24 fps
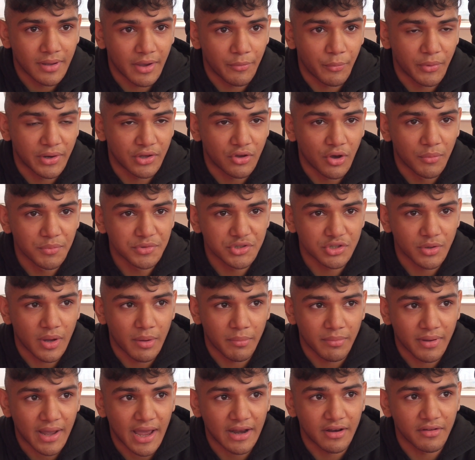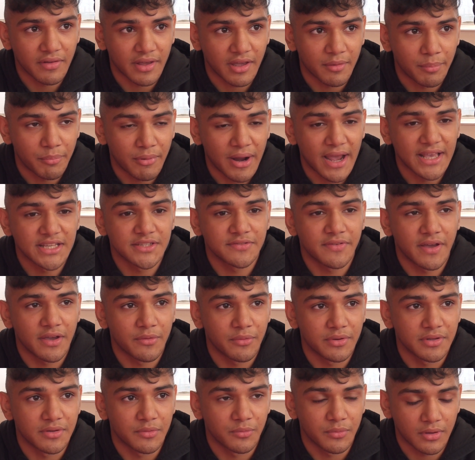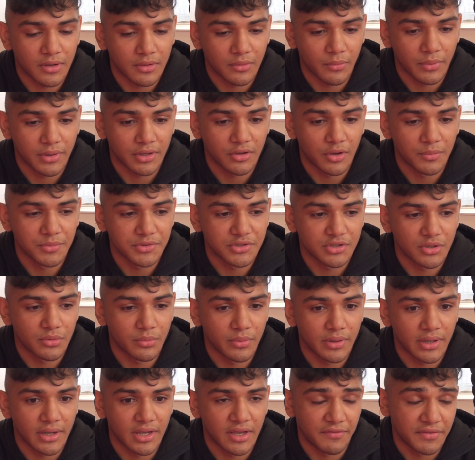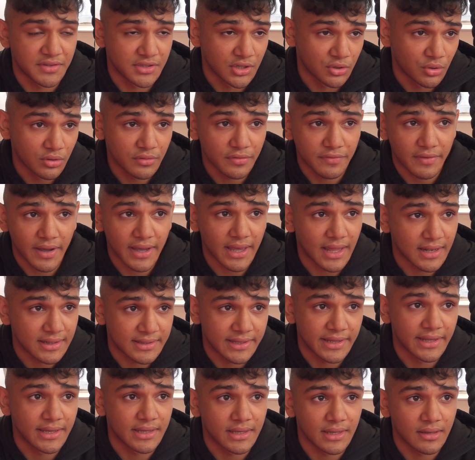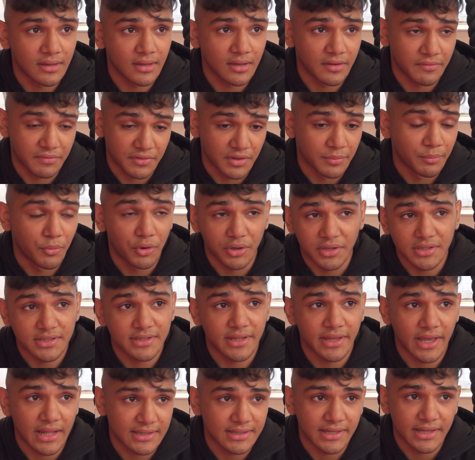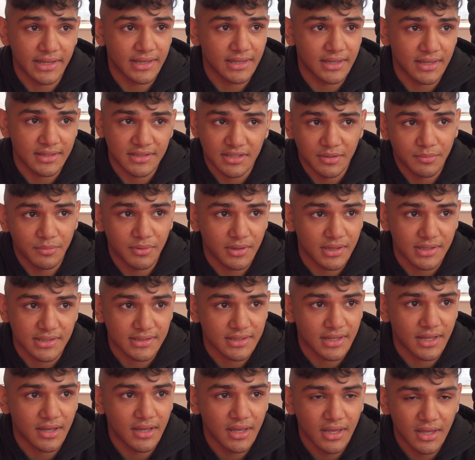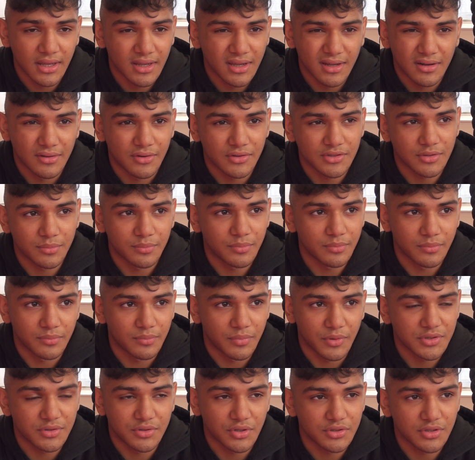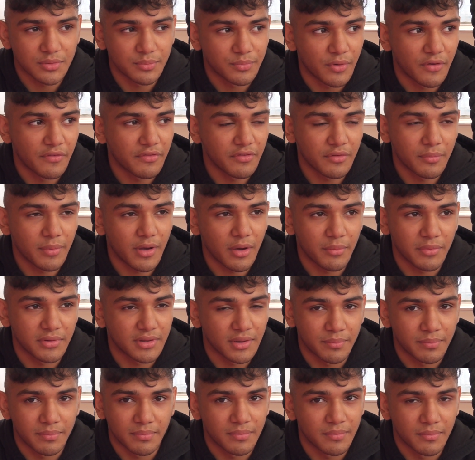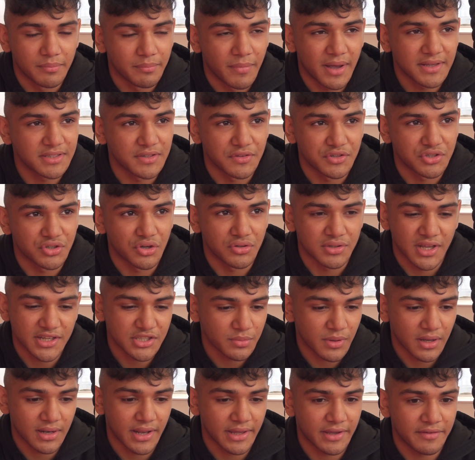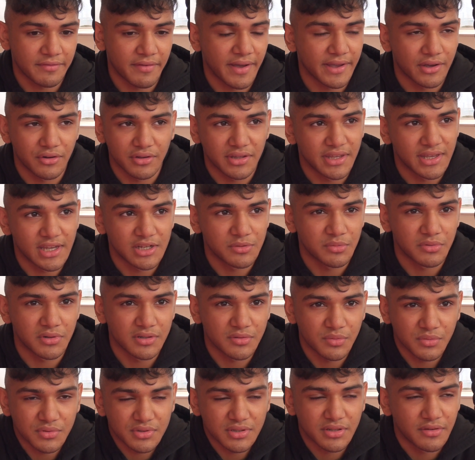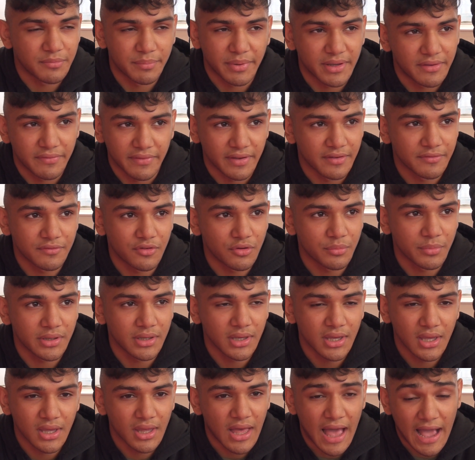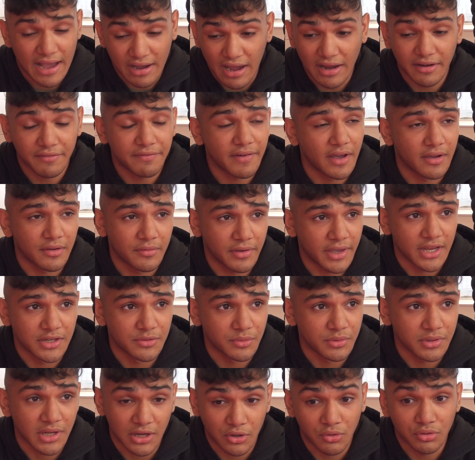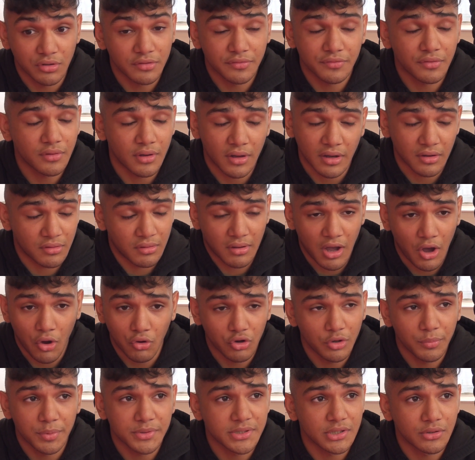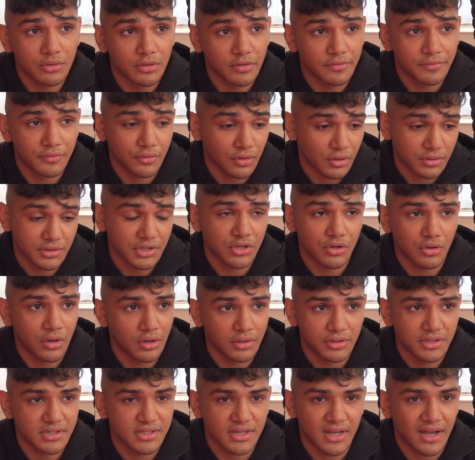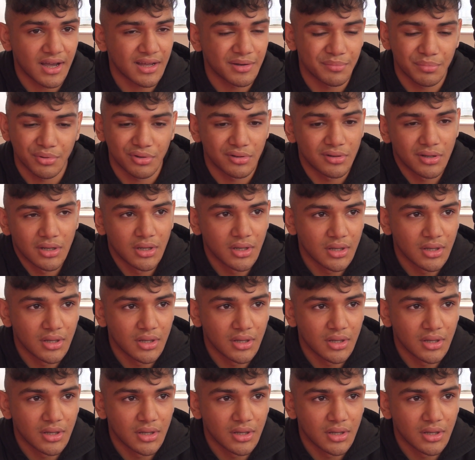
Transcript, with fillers: when it comes to, I'm kind of like a prize fight when it, when it comes to where if it's a good fight, I'll take it. If the money's there, I'll take it. Simple as that. It doesn't doesn't bother about me the massive show. That's why like fighting Cage Warriors wasn't a big thing for me. I can fight Cage Warriors. I could have fought, one hundred percent could have fought this, on this card, but